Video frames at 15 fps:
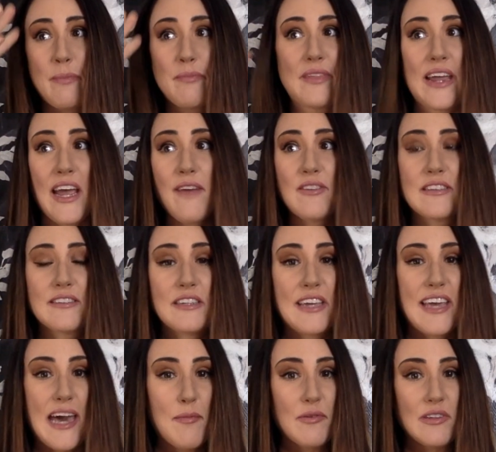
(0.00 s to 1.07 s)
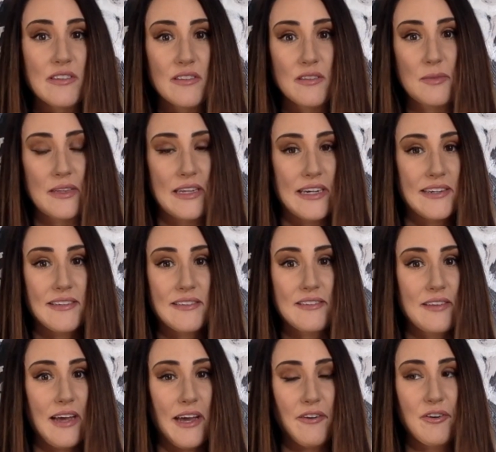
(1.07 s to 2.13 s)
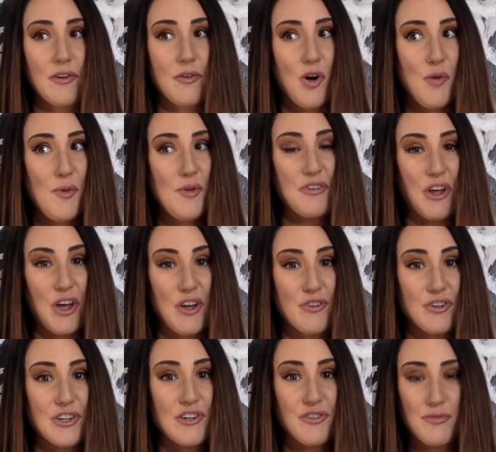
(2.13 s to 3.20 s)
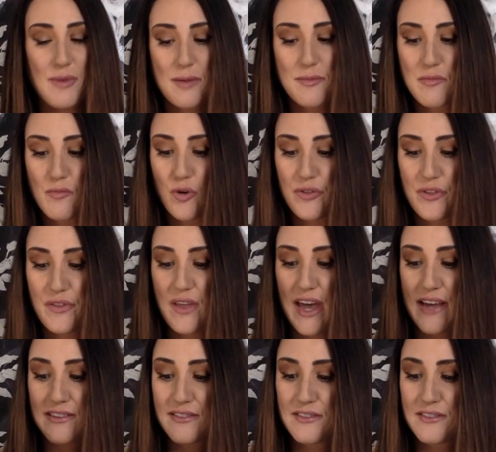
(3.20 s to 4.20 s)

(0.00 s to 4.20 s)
they haven't seen capitalism in almost 100 years, maybe more than that.